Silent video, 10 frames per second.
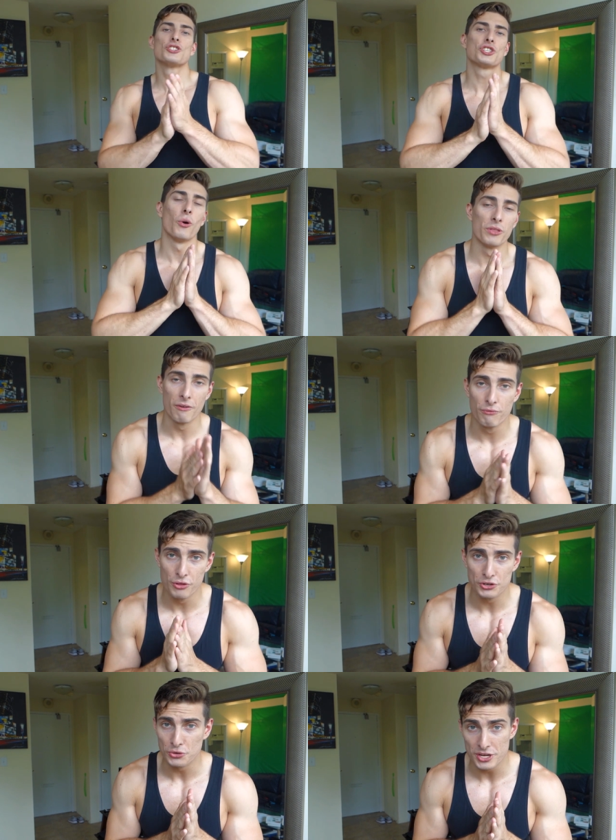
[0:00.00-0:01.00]
So without
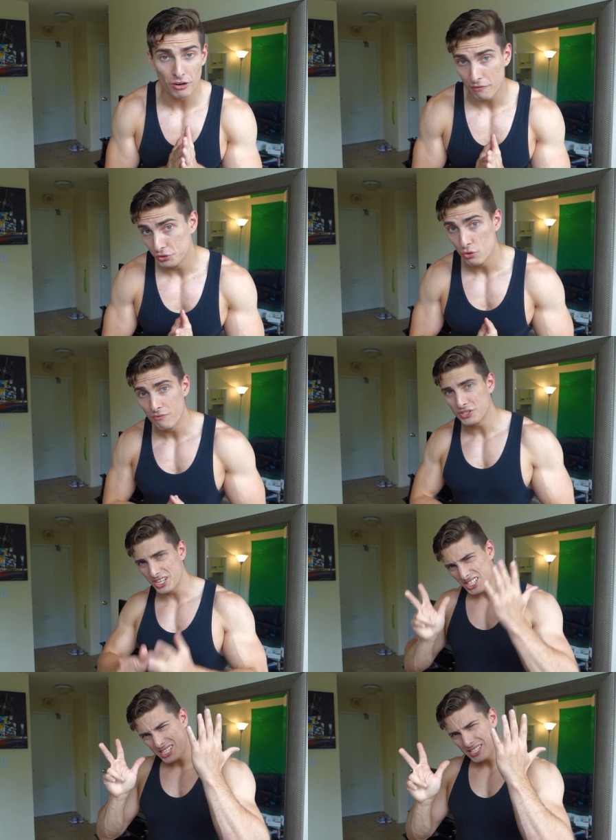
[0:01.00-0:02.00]
further ado, here are Vitruvian
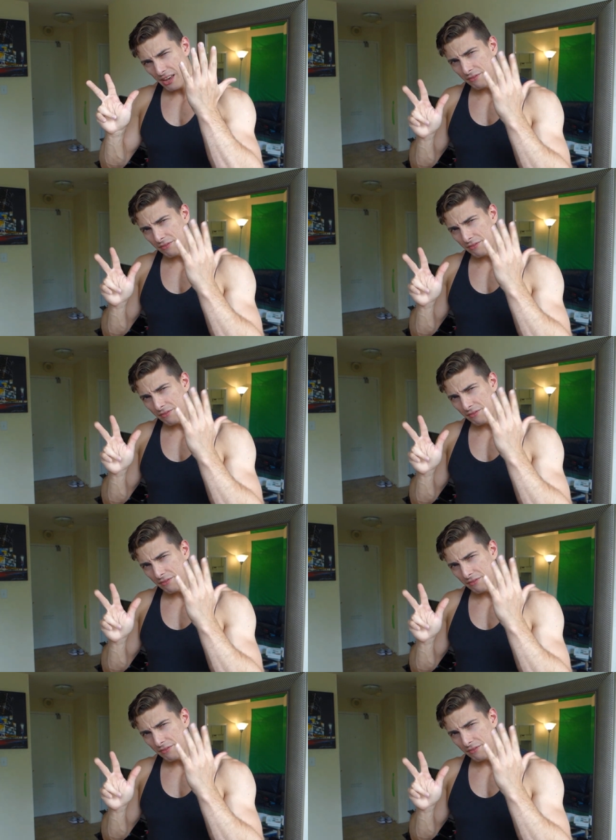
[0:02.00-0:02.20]
Physique's 7...